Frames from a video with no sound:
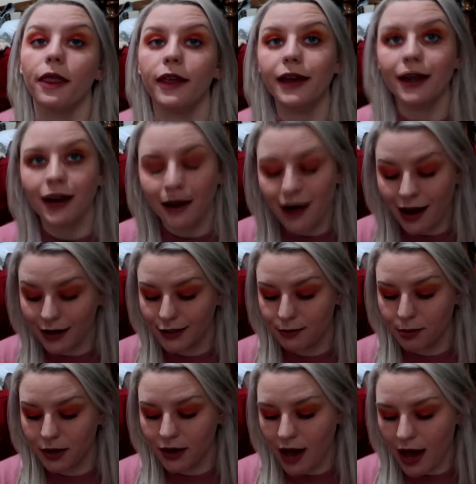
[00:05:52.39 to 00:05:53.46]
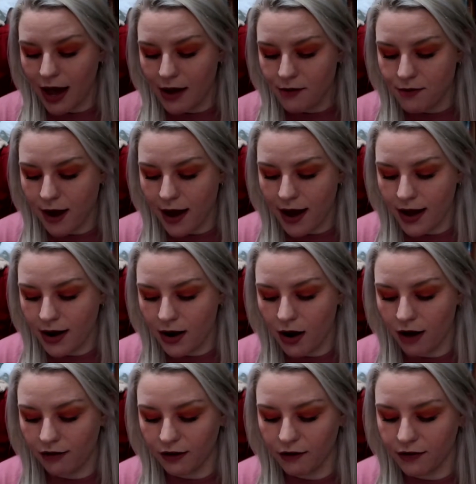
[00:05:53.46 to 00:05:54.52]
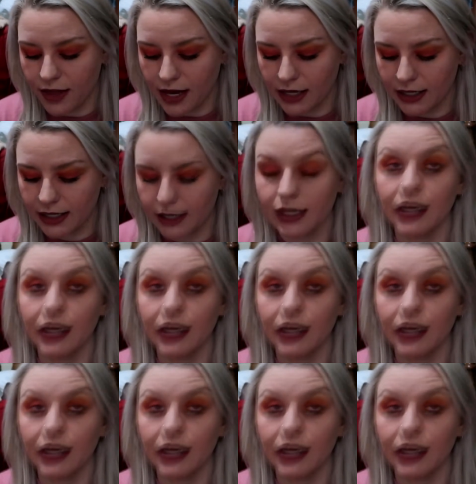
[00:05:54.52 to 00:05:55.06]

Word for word: The next book I read off of this